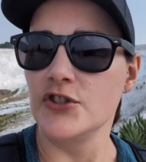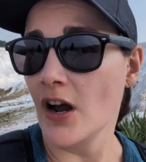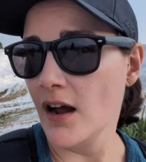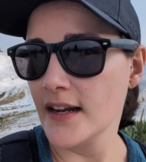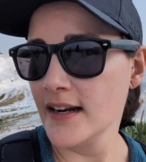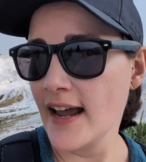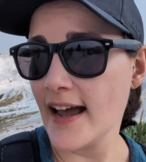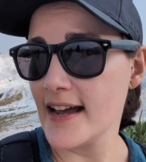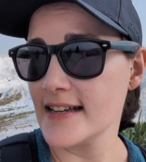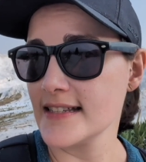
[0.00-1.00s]
John
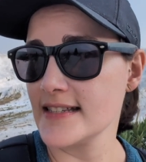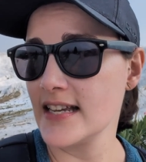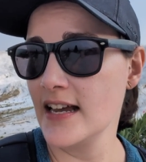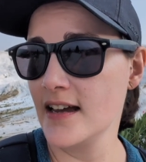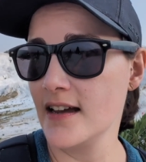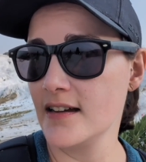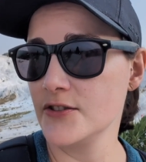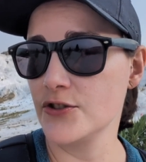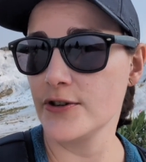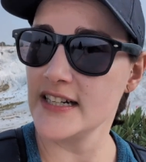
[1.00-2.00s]
has
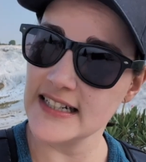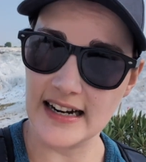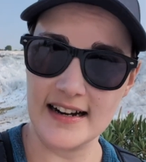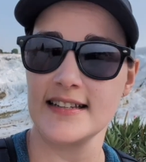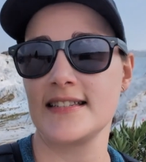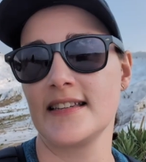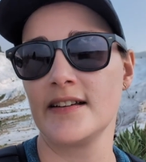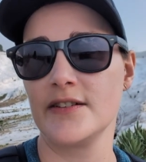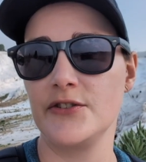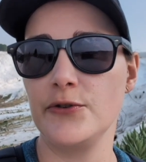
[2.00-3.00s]
treated us
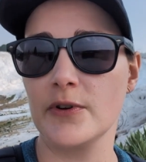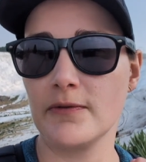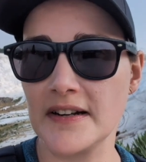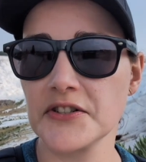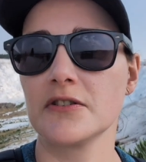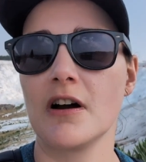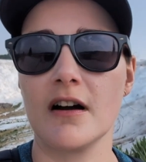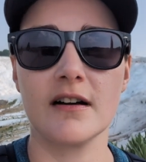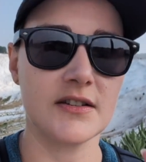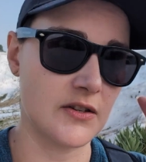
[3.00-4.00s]
to a rental
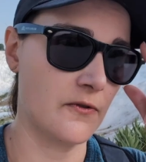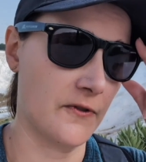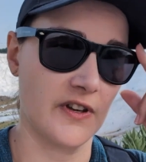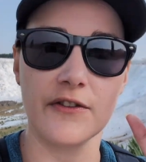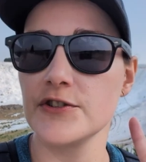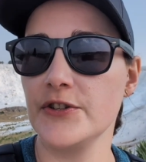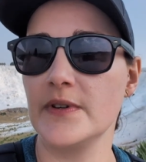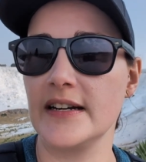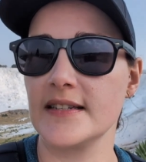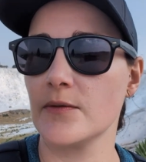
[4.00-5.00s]
car. So for the other two
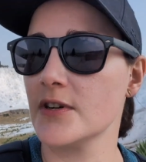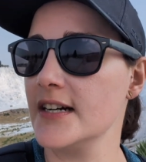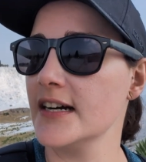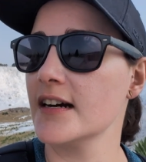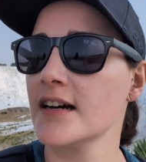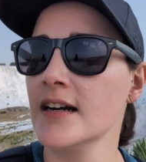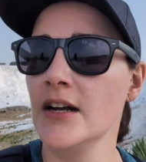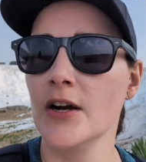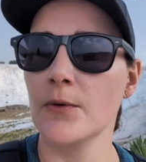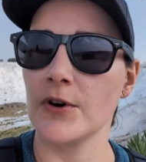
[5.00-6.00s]
days that we're here,
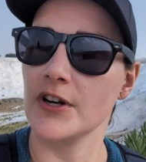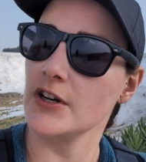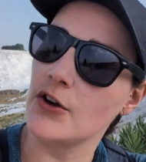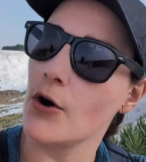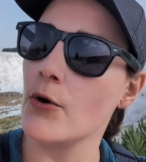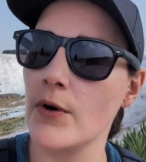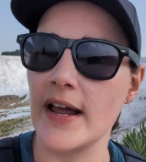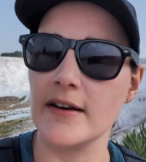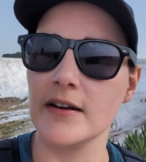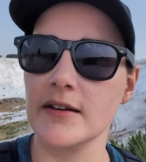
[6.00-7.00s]
we're going to go
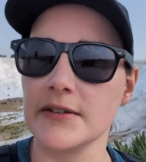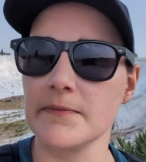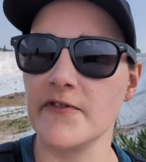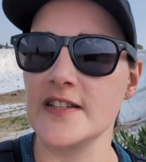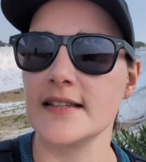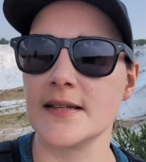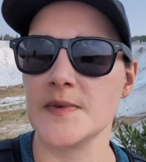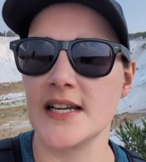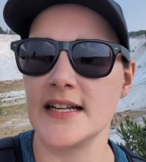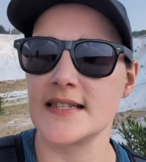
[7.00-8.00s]
and visit some
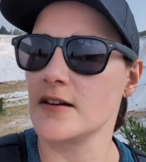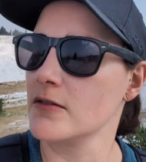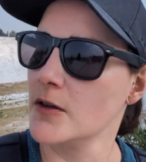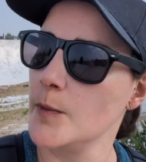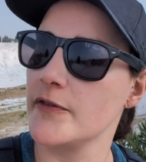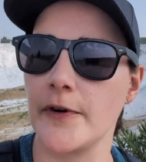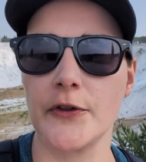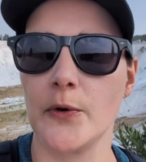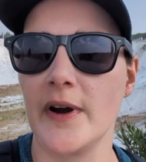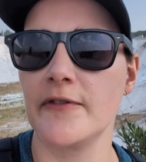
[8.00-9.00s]
sites that are a little bit
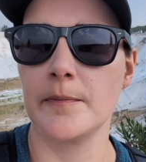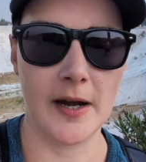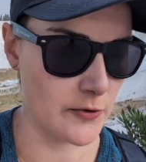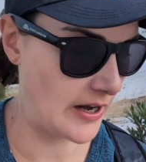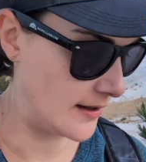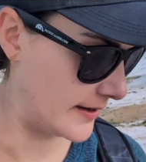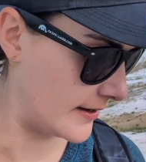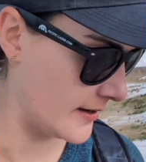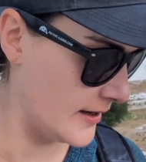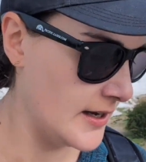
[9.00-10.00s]
further away from Pamukkale.
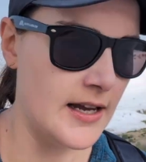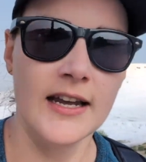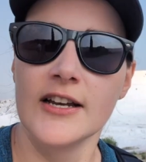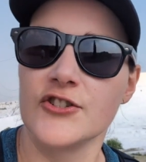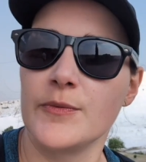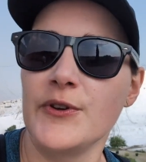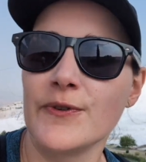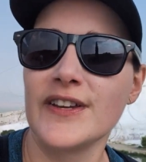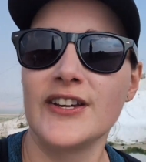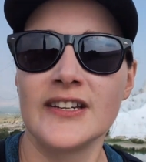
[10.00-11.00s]
Should be
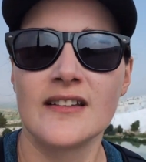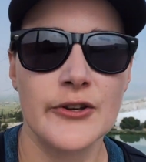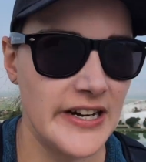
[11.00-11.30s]
really good three